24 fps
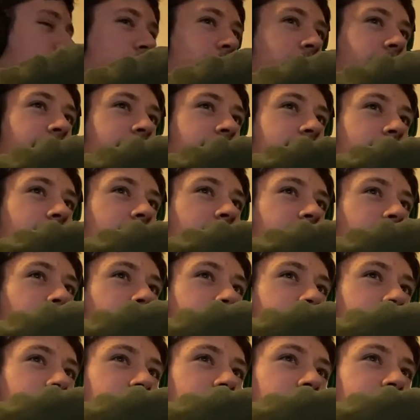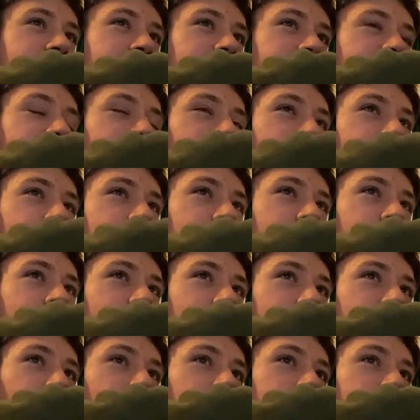like, honestly, if from the